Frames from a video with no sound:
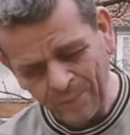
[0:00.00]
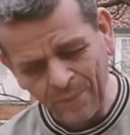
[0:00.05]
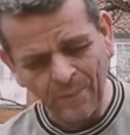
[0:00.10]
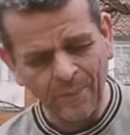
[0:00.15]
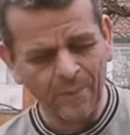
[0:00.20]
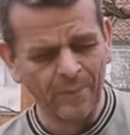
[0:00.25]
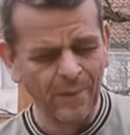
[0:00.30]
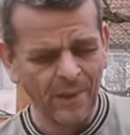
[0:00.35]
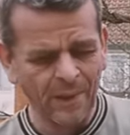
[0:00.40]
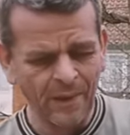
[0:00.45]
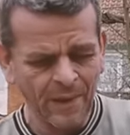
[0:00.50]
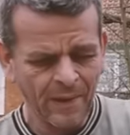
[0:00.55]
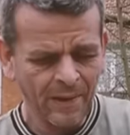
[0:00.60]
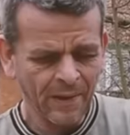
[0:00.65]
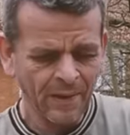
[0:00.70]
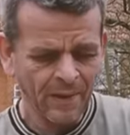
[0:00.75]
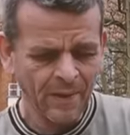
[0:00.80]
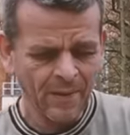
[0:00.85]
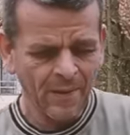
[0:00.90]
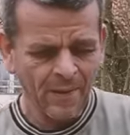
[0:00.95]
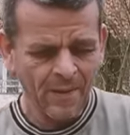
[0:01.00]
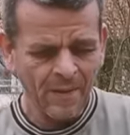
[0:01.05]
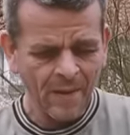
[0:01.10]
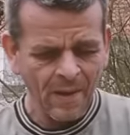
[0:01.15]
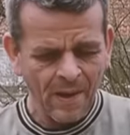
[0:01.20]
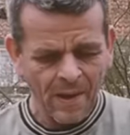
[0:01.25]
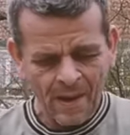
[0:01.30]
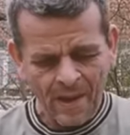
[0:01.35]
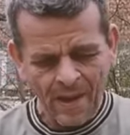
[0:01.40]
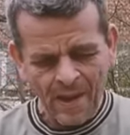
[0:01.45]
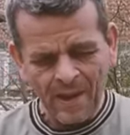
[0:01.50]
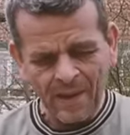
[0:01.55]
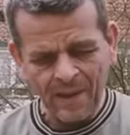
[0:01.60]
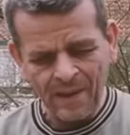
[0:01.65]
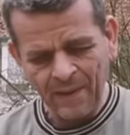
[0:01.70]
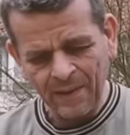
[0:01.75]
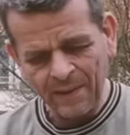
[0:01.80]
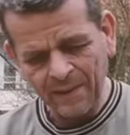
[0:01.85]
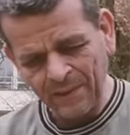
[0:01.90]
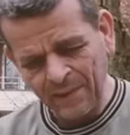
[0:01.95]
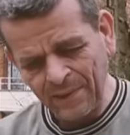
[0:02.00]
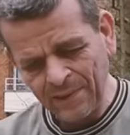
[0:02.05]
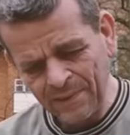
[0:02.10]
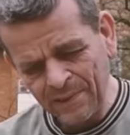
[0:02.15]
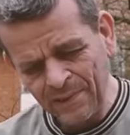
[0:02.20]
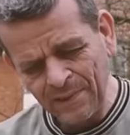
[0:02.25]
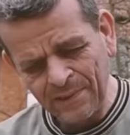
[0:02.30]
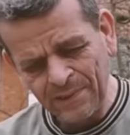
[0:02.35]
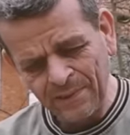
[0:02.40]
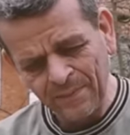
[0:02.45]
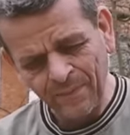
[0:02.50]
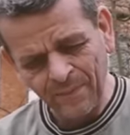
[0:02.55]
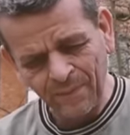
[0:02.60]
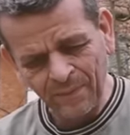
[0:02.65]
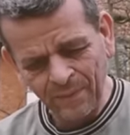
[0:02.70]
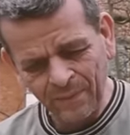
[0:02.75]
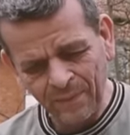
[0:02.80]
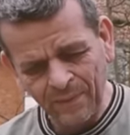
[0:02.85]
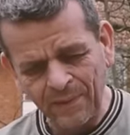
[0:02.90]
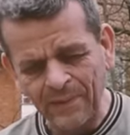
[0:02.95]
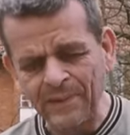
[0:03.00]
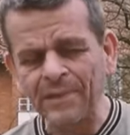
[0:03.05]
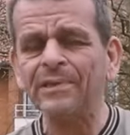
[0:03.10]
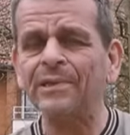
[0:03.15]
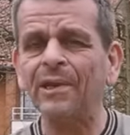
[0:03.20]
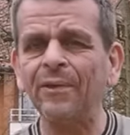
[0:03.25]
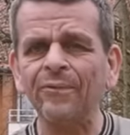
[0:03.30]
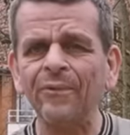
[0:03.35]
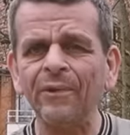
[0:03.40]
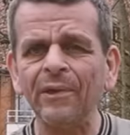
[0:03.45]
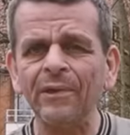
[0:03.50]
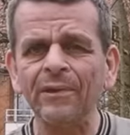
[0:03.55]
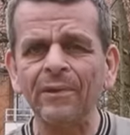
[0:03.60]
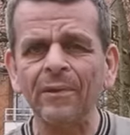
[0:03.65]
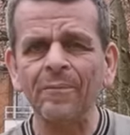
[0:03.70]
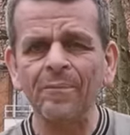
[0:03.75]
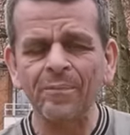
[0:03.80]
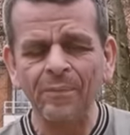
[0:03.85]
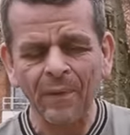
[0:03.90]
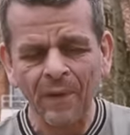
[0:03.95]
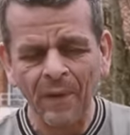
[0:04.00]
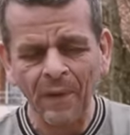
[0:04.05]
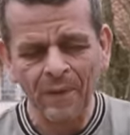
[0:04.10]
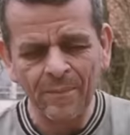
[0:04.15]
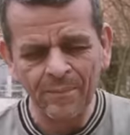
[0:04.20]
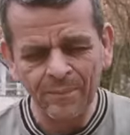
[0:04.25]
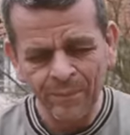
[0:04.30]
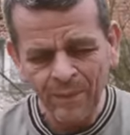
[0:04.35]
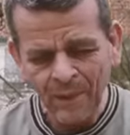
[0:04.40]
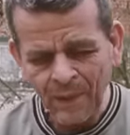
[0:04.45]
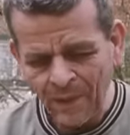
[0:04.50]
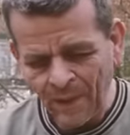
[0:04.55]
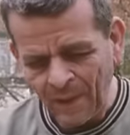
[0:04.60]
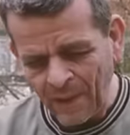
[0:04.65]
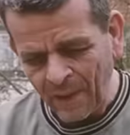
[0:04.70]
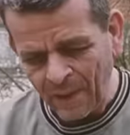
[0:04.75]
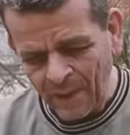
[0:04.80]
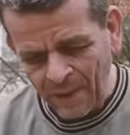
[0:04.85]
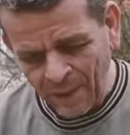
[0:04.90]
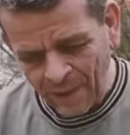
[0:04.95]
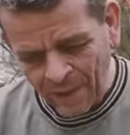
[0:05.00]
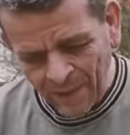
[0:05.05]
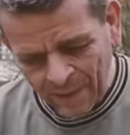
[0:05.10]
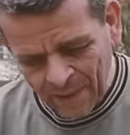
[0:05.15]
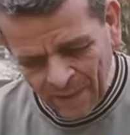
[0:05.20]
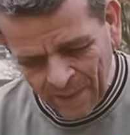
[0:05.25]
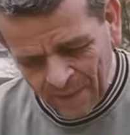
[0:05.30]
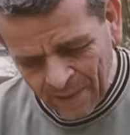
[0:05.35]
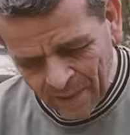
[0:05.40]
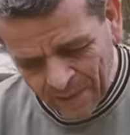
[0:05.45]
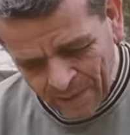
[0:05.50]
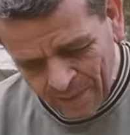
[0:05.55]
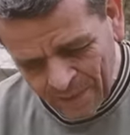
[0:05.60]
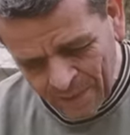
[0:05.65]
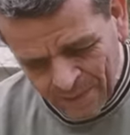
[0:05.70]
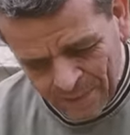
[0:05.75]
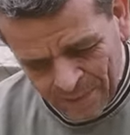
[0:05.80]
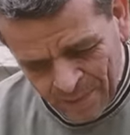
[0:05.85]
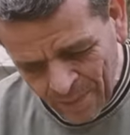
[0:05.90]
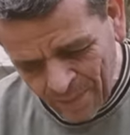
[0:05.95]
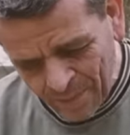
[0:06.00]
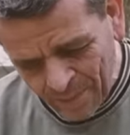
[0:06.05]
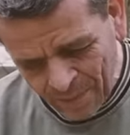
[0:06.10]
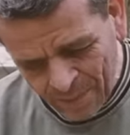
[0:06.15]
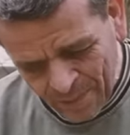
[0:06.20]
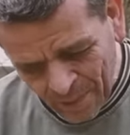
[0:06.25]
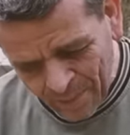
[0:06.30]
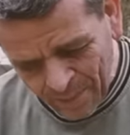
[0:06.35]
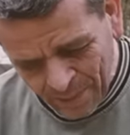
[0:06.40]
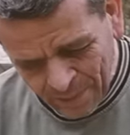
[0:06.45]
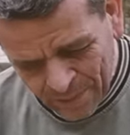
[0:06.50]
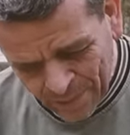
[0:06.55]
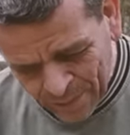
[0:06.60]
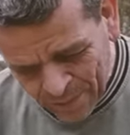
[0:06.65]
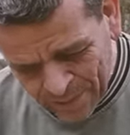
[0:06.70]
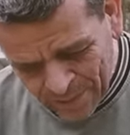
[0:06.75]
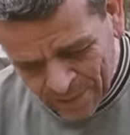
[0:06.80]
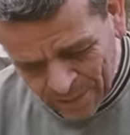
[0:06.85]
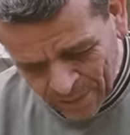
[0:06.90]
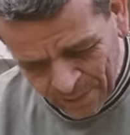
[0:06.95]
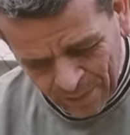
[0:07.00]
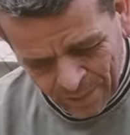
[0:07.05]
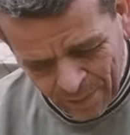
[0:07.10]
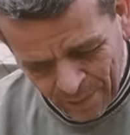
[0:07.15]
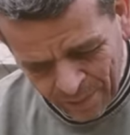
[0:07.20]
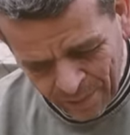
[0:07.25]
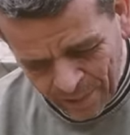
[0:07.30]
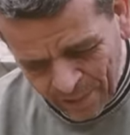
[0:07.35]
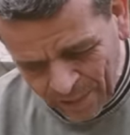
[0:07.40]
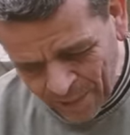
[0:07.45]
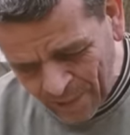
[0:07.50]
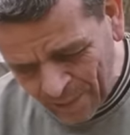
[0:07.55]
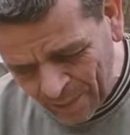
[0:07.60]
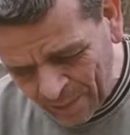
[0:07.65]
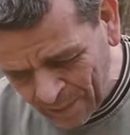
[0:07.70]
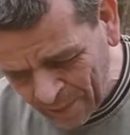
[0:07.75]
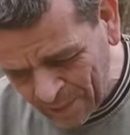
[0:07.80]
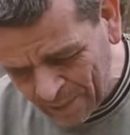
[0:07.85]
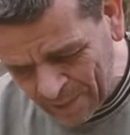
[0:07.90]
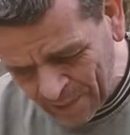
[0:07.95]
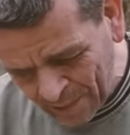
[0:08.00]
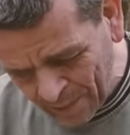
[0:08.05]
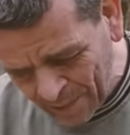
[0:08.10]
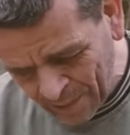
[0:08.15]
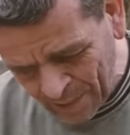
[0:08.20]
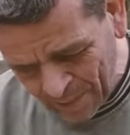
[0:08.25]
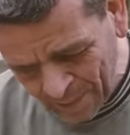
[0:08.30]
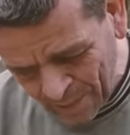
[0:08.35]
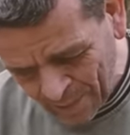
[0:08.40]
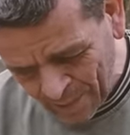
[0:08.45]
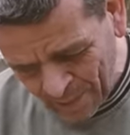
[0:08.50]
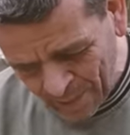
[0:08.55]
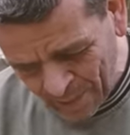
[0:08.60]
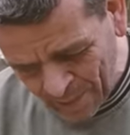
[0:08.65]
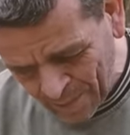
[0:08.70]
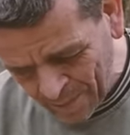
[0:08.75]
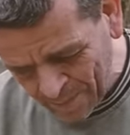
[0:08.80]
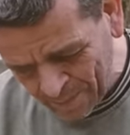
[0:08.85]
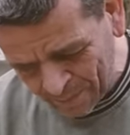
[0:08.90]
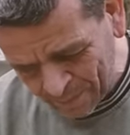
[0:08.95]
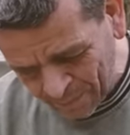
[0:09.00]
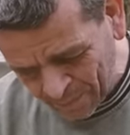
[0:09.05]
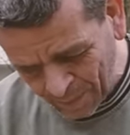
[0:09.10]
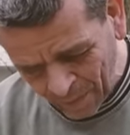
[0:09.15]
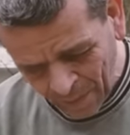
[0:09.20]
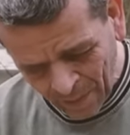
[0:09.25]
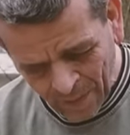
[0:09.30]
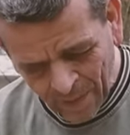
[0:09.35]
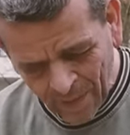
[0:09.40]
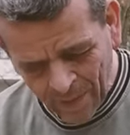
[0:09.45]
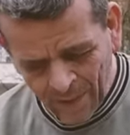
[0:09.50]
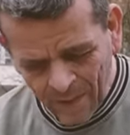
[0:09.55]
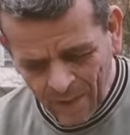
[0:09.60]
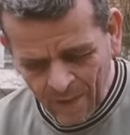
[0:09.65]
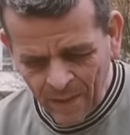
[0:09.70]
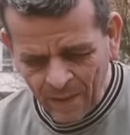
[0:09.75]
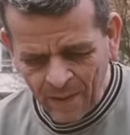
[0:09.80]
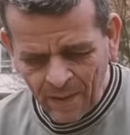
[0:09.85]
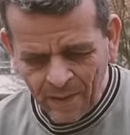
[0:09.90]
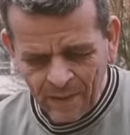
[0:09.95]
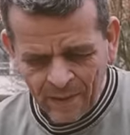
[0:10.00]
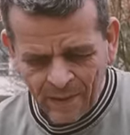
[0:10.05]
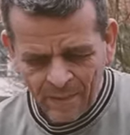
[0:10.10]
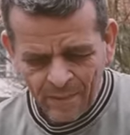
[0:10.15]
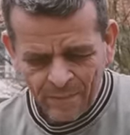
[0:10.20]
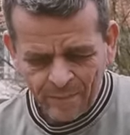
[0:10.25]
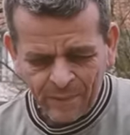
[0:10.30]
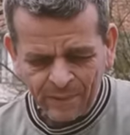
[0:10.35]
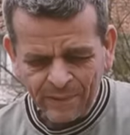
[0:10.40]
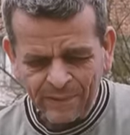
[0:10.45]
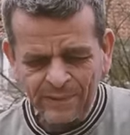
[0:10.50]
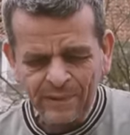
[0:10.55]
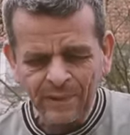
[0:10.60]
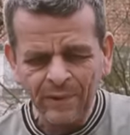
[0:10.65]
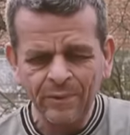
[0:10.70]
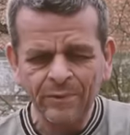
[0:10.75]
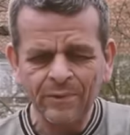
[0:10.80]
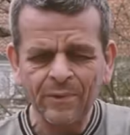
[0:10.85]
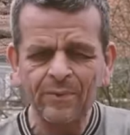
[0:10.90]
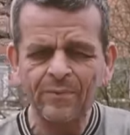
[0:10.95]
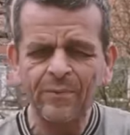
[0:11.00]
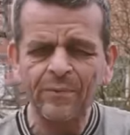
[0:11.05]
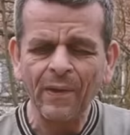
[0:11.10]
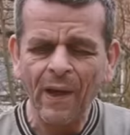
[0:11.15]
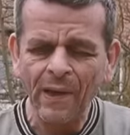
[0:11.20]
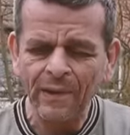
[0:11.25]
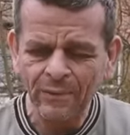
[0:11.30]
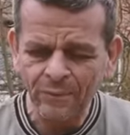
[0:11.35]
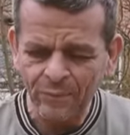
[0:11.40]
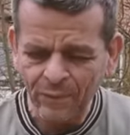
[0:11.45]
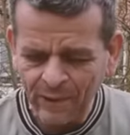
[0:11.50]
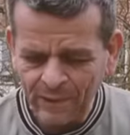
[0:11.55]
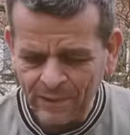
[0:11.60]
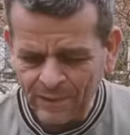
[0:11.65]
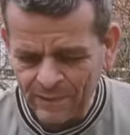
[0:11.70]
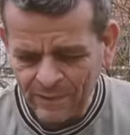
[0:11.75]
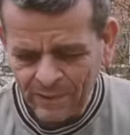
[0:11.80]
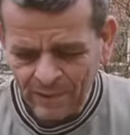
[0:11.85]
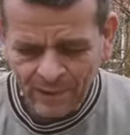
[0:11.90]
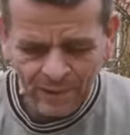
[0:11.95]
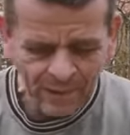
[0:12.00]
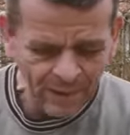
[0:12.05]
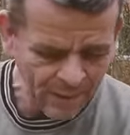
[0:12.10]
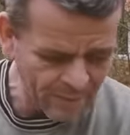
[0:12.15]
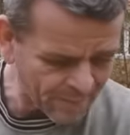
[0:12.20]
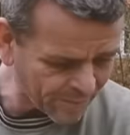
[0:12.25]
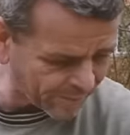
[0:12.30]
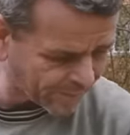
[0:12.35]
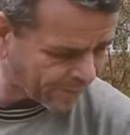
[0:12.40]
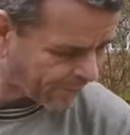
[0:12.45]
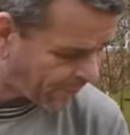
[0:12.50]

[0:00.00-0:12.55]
Remember that? And this is this is different. Um, some some interesting gray areas here, um, but still some nice reds. Um,